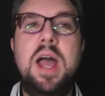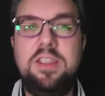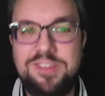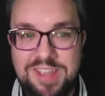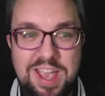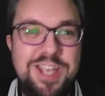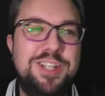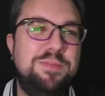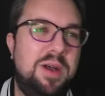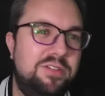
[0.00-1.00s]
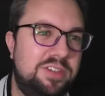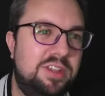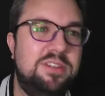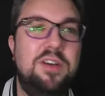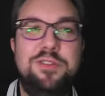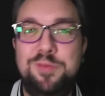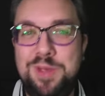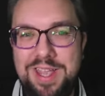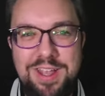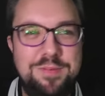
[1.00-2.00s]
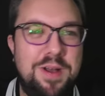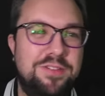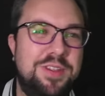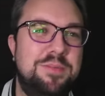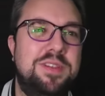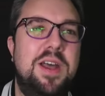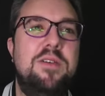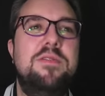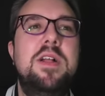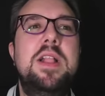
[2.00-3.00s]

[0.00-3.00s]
Sage buffs herself. Speed buffs himself.